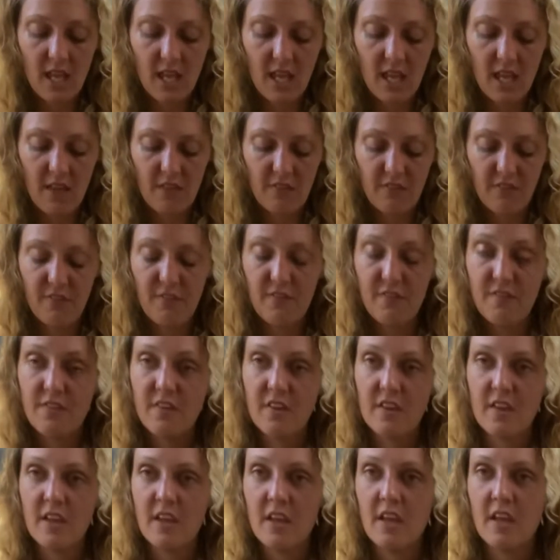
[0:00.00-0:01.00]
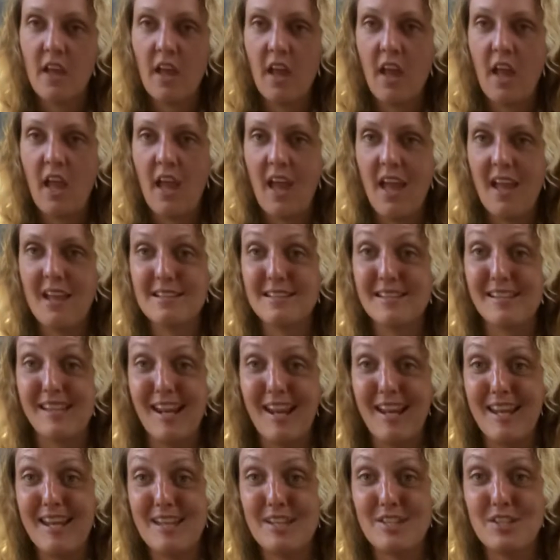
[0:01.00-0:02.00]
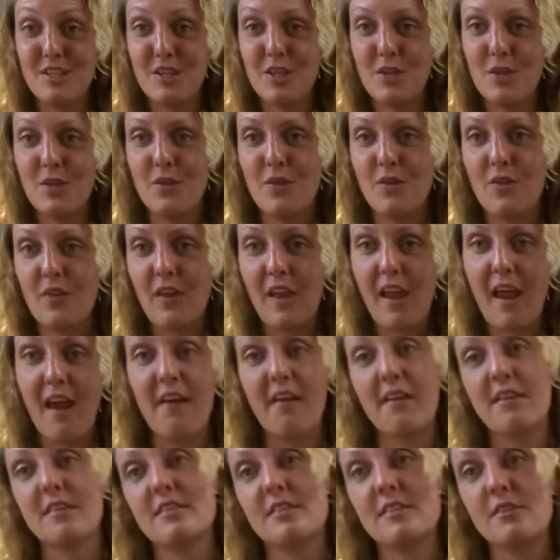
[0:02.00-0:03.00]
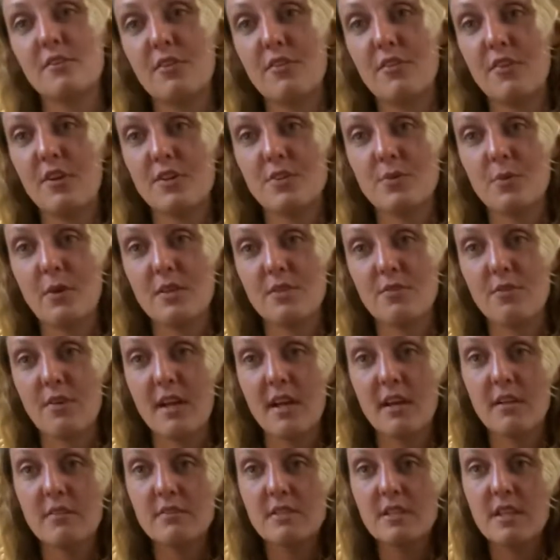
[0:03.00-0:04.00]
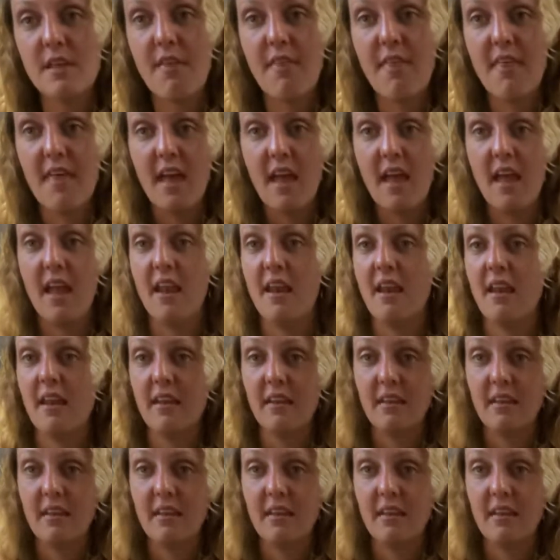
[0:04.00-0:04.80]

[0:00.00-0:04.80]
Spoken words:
If it's clear to you that the characters are reverse ways round, then